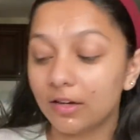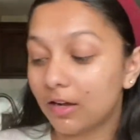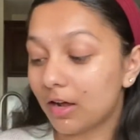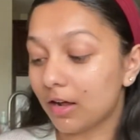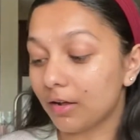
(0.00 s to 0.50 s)

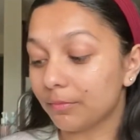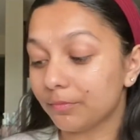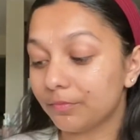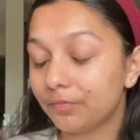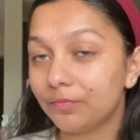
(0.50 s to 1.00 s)

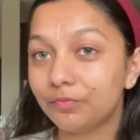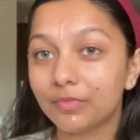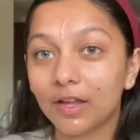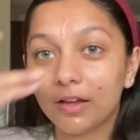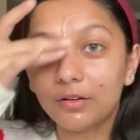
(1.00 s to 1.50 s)

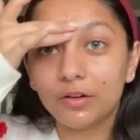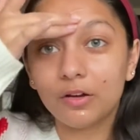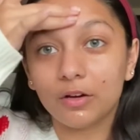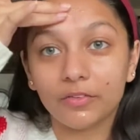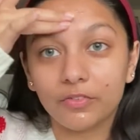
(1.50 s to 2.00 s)
I don't know,
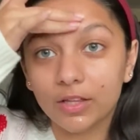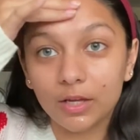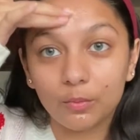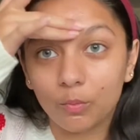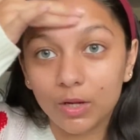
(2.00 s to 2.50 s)
I feel like
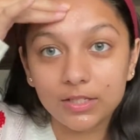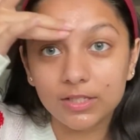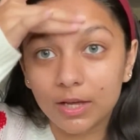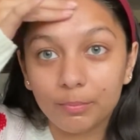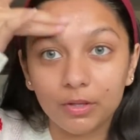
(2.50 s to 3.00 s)
once
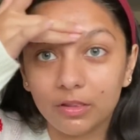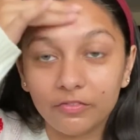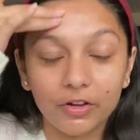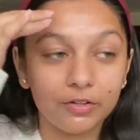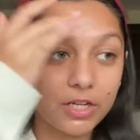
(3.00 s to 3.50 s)
I put the
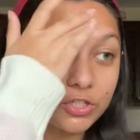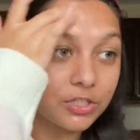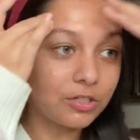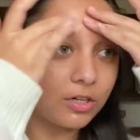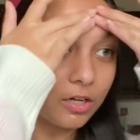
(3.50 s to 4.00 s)
foundation
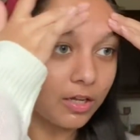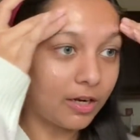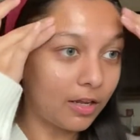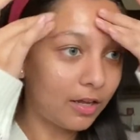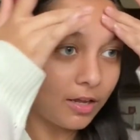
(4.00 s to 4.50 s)
on